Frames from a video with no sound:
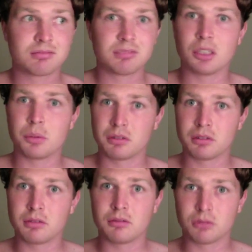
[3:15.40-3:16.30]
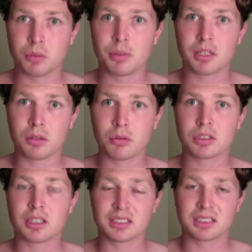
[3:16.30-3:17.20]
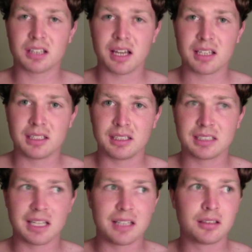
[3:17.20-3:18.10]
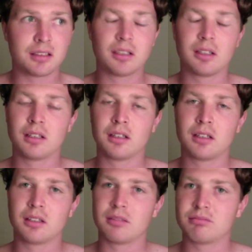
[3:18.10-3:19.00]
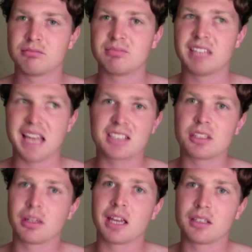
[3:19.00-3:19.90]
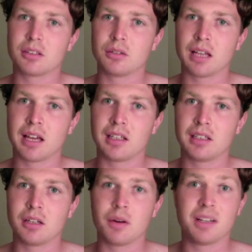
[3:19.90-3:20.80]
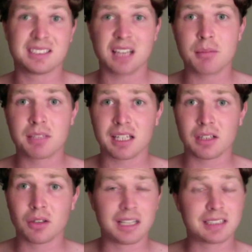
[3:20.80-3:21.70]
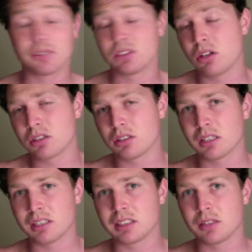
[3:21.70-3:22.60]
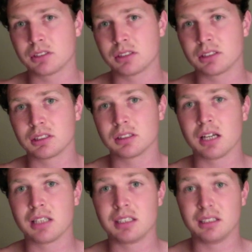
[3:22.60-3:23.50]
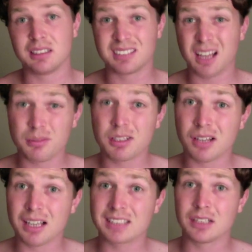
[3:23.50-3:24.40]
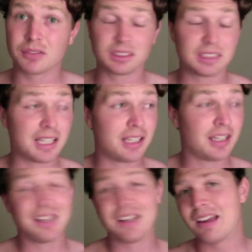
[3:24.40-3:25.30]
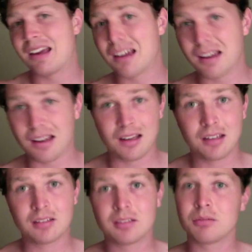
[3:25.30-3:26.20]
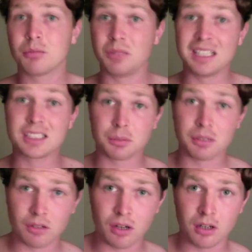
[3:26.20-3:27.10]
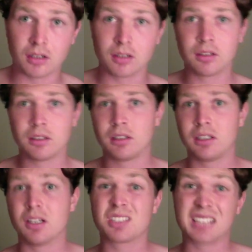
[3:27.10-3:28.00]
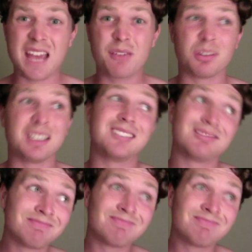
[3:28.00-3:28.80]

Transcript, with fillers: you know, we grew up in a culture and a society that said, yeah, it's okay to do that. You know, and it's time to take a look at ourselves. It's hard to look at ourselves as a society. It's time to look at ourselves and say, uh-uh, we did something wrong. You know, slavery,